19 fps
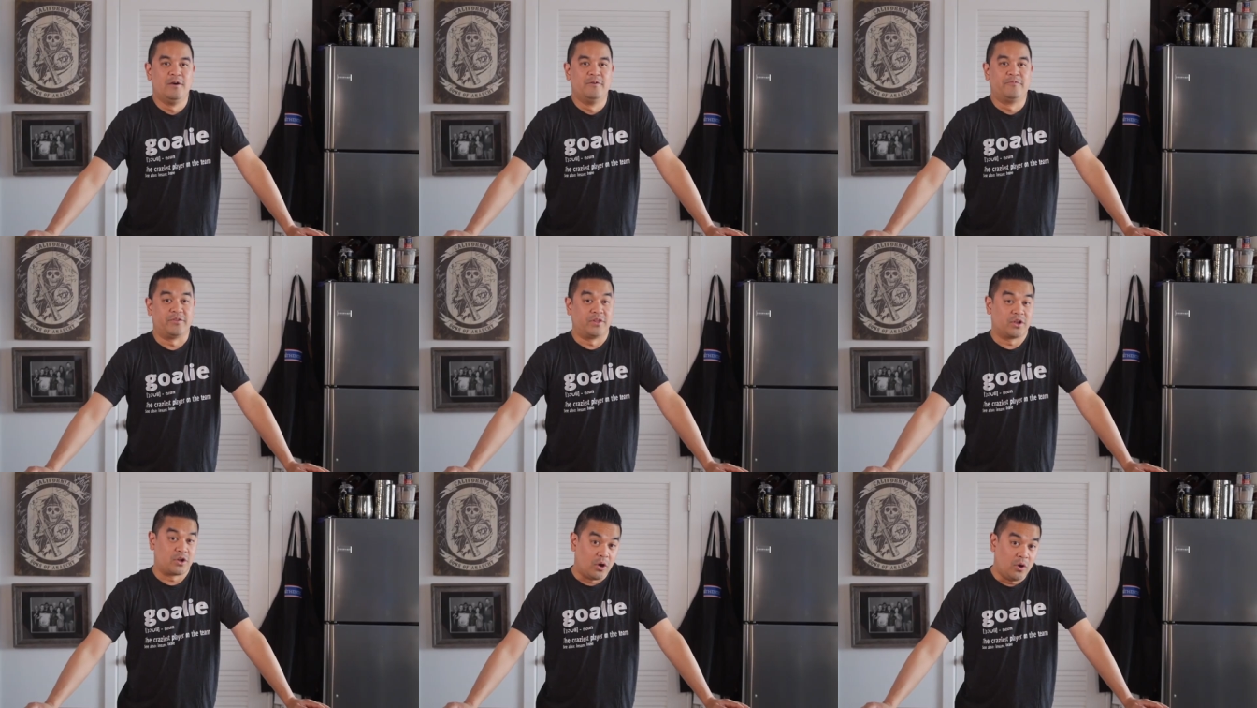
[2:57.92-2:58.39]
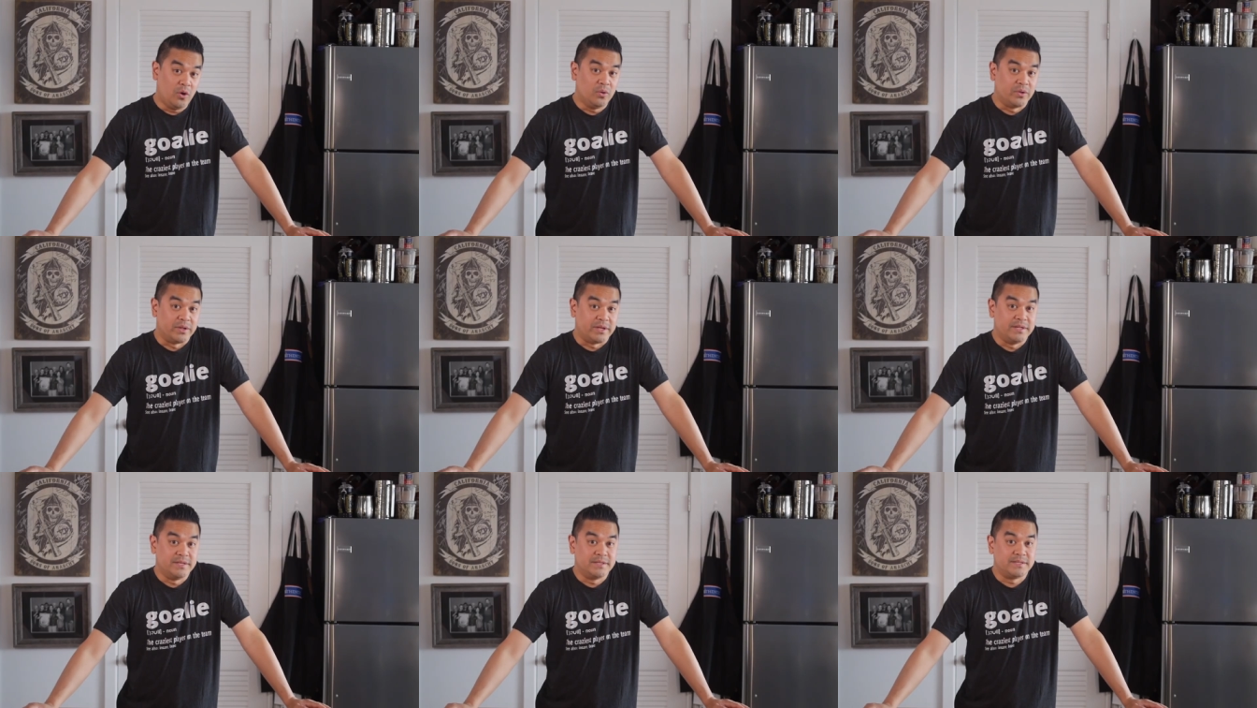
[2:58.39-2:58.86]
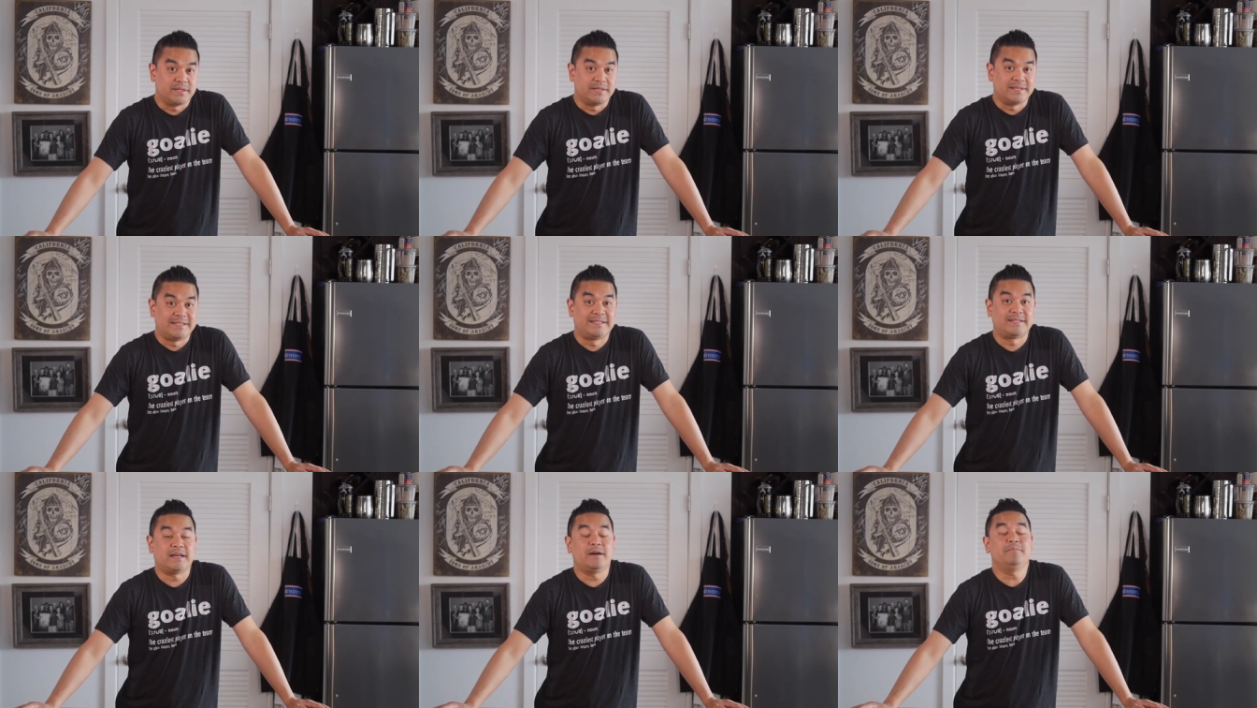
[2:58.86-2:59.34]
For the goalies,
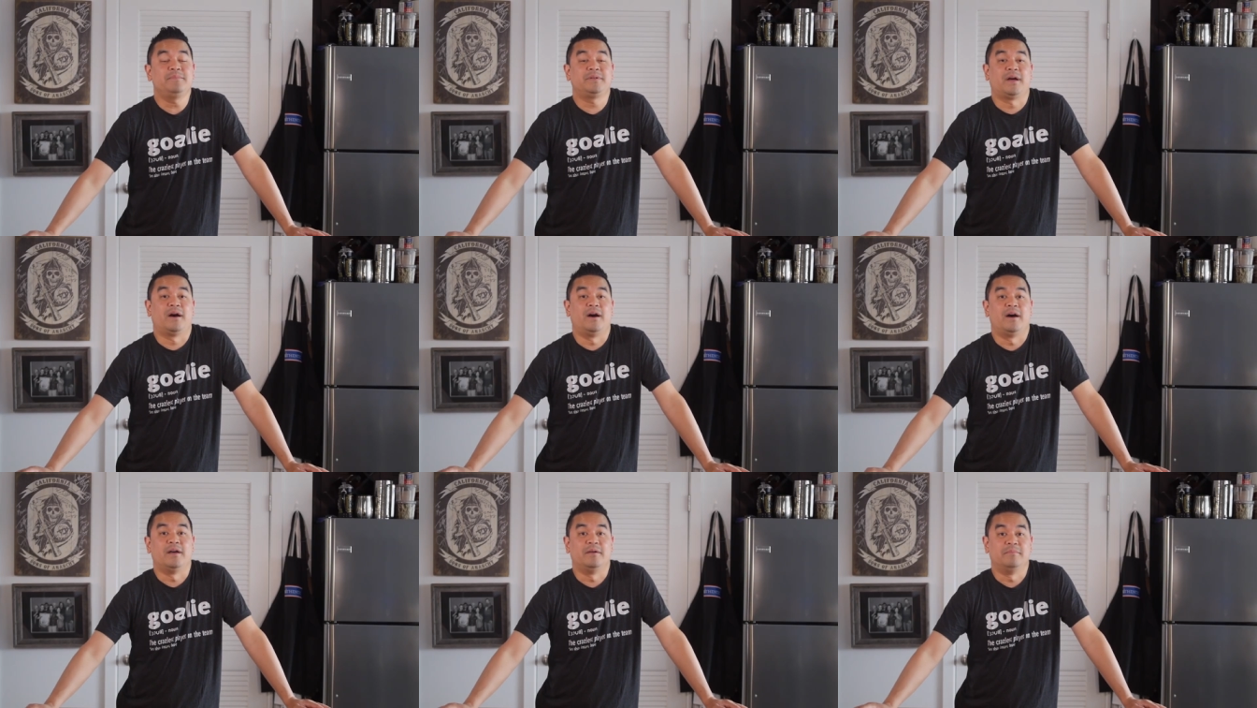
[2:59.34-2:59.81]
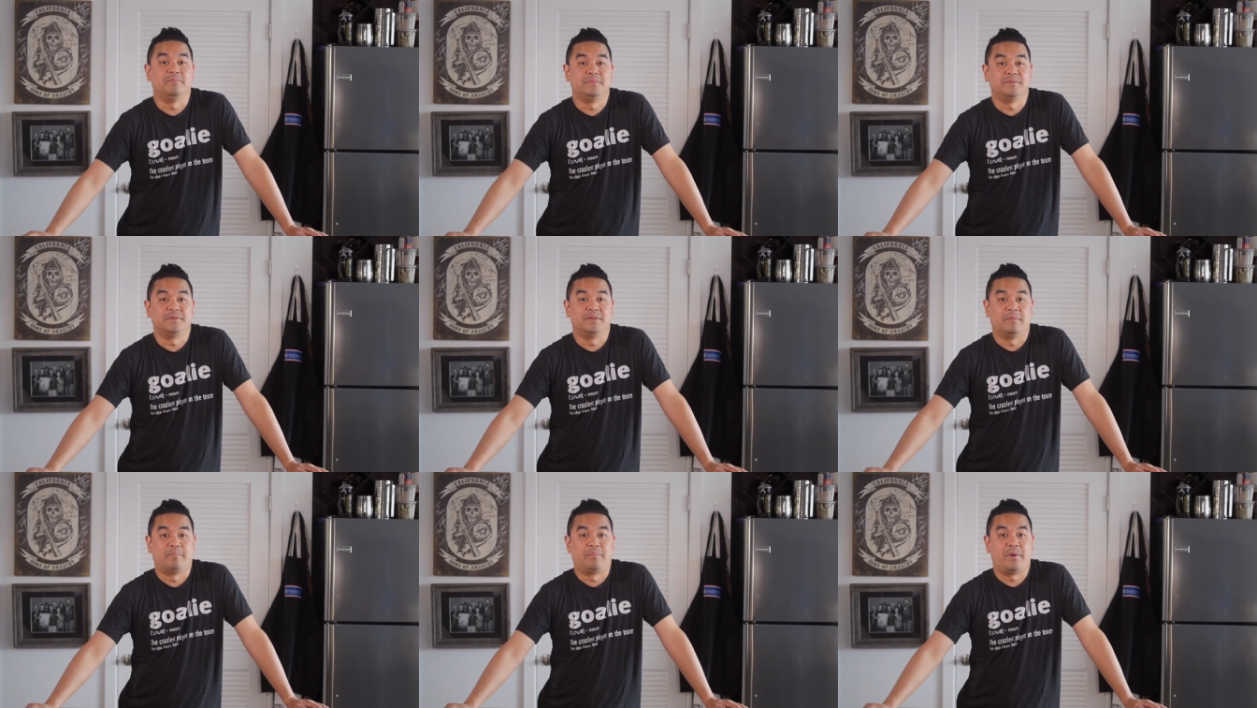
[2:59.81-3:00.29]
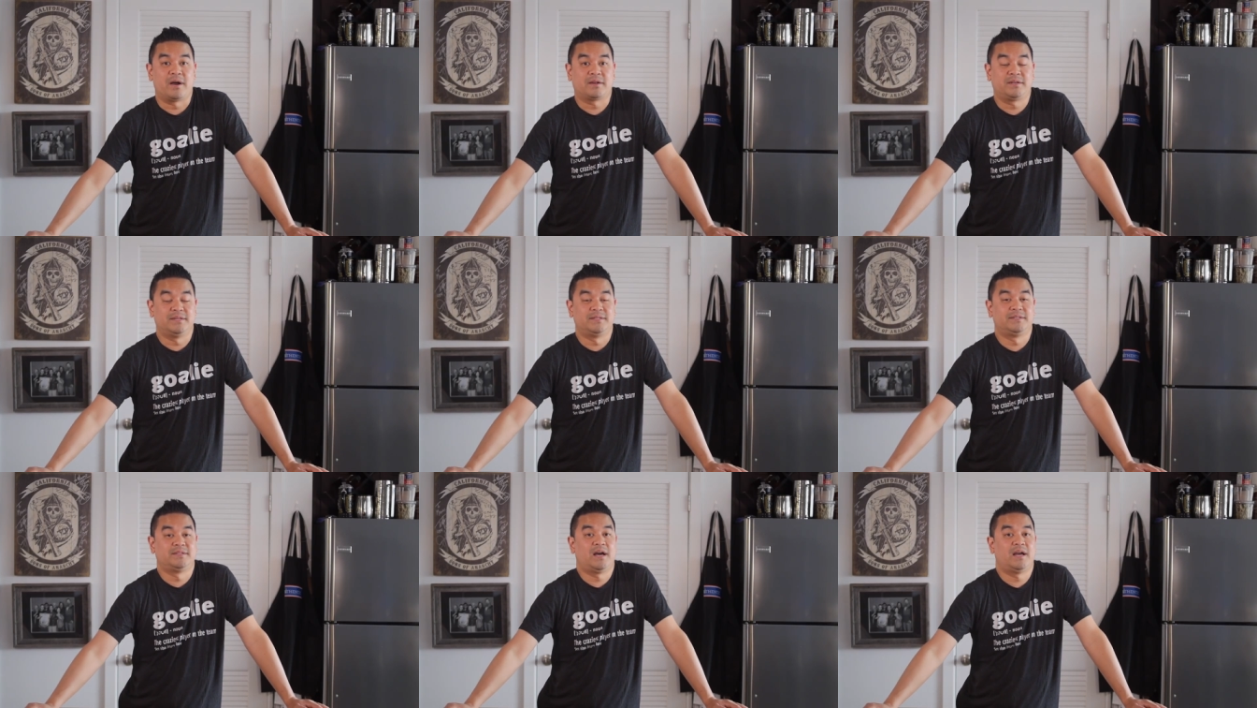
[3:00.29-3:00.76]
sometimes the
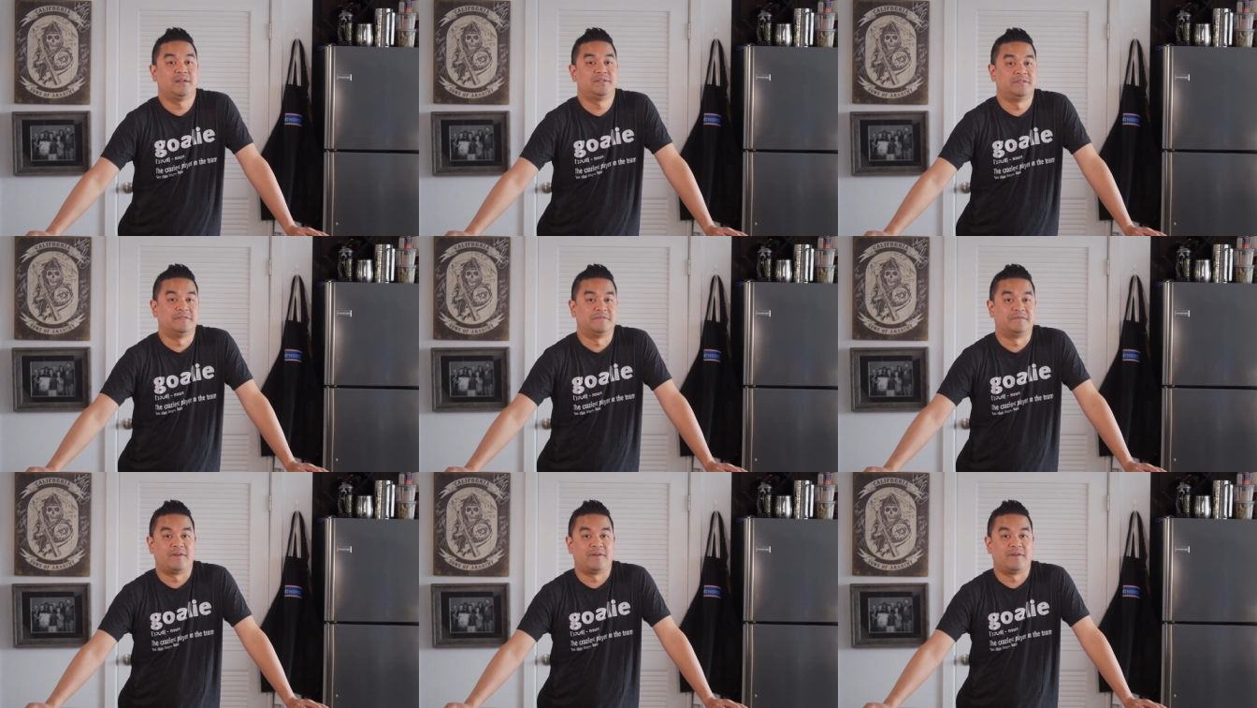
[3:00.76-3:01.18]
puck decides to